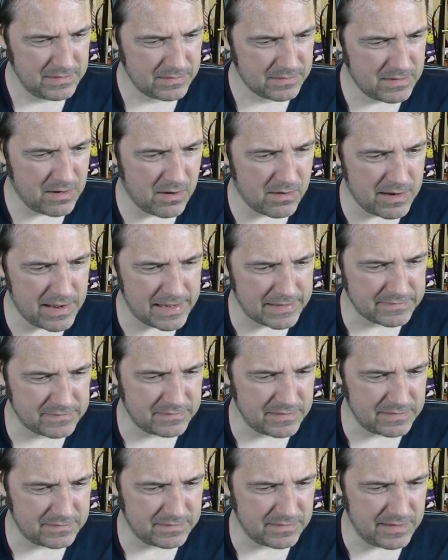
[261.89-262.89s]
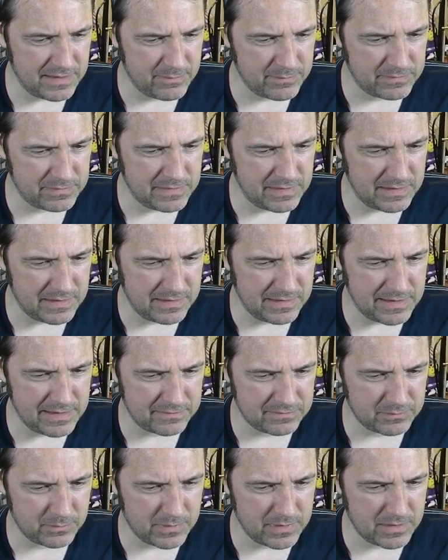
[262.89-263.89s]
car accident that he was in. He
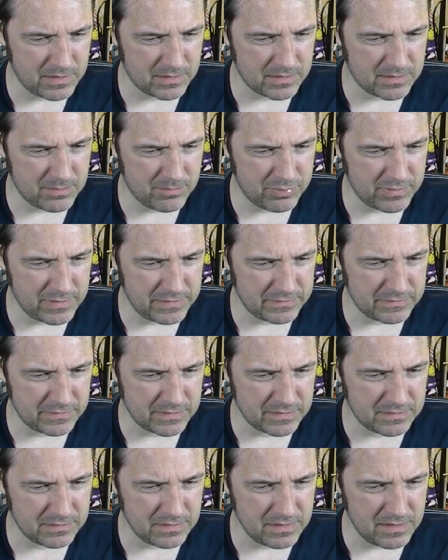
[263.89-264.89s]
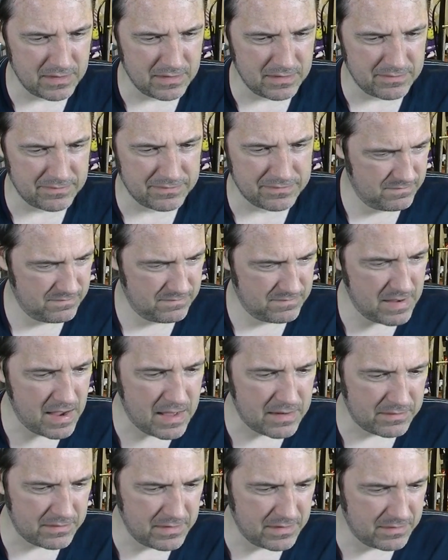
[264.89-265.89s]
has to wear a compression glove.
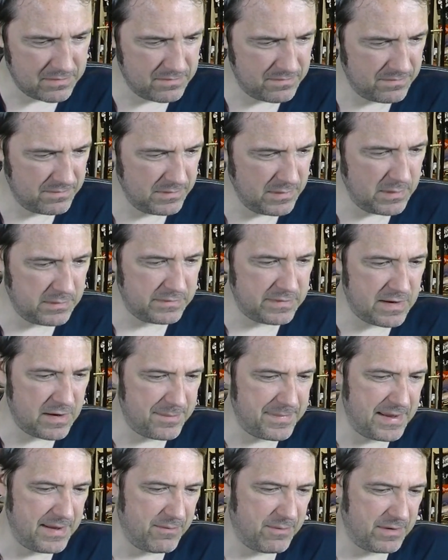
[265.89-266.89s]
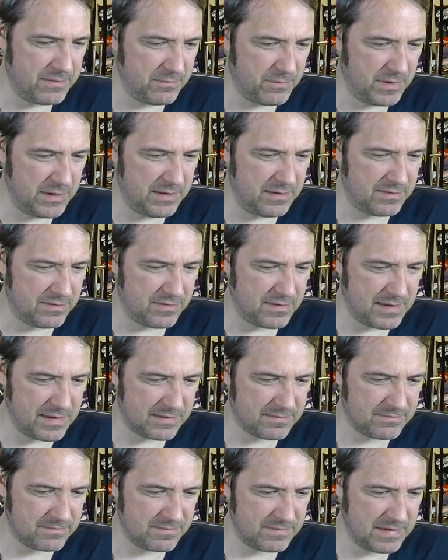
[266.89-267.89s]
I don't know. You tell me, what do you
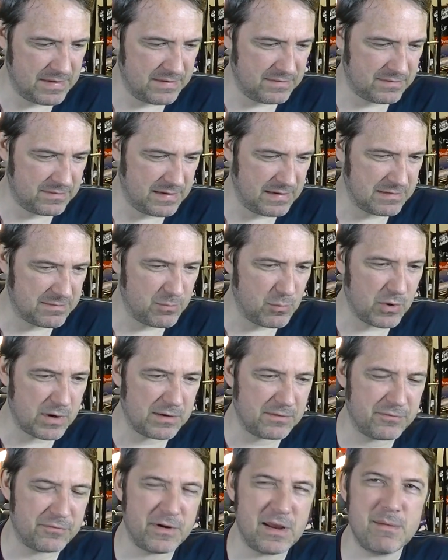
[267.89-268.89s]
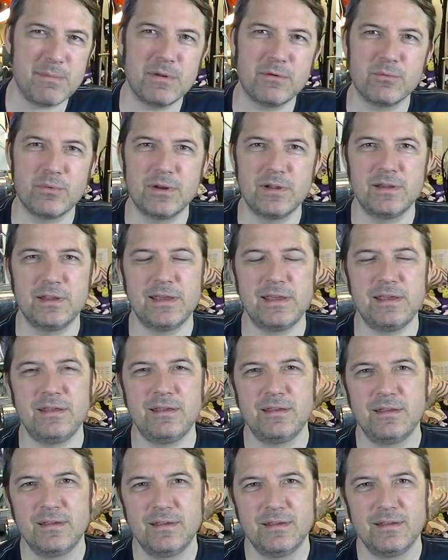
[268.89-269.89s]
think? Is Morgan Freeman
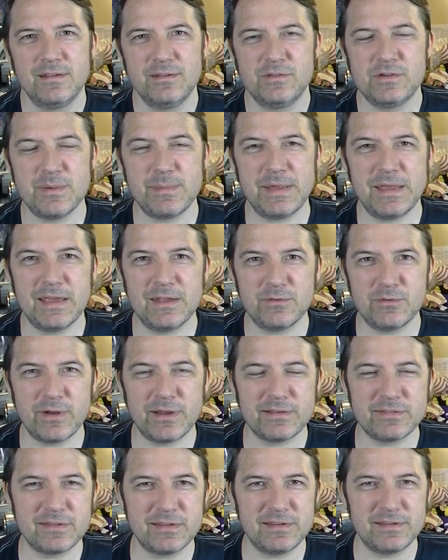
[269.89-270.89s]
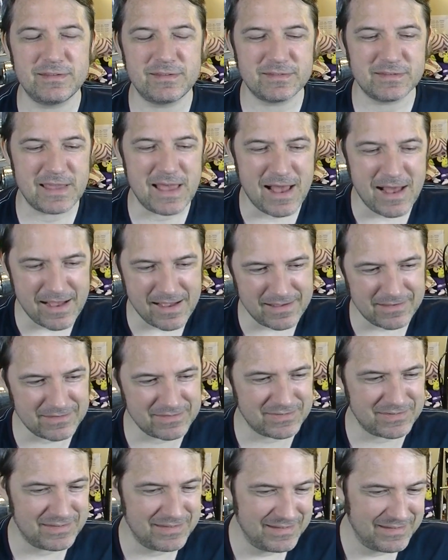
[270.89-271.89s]
really Jimi Hendrix in
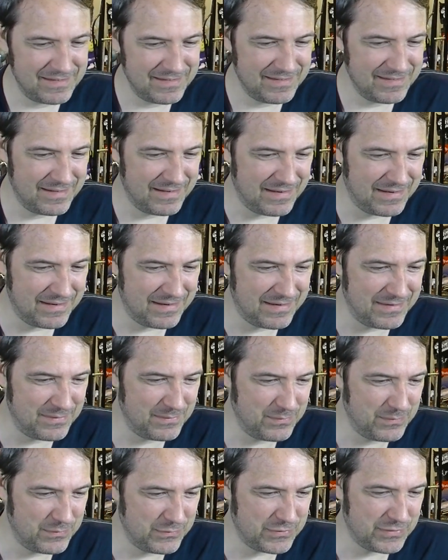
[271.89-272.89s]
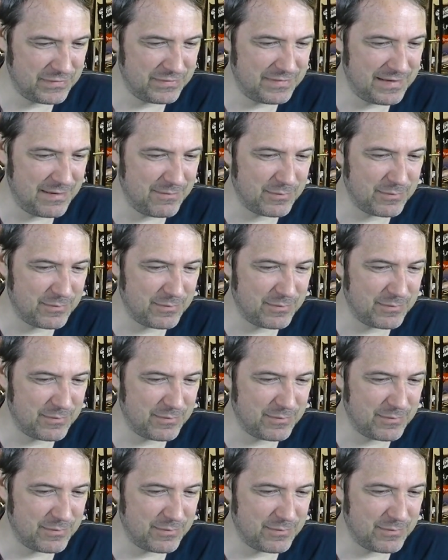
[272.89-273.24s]
disguise? He was just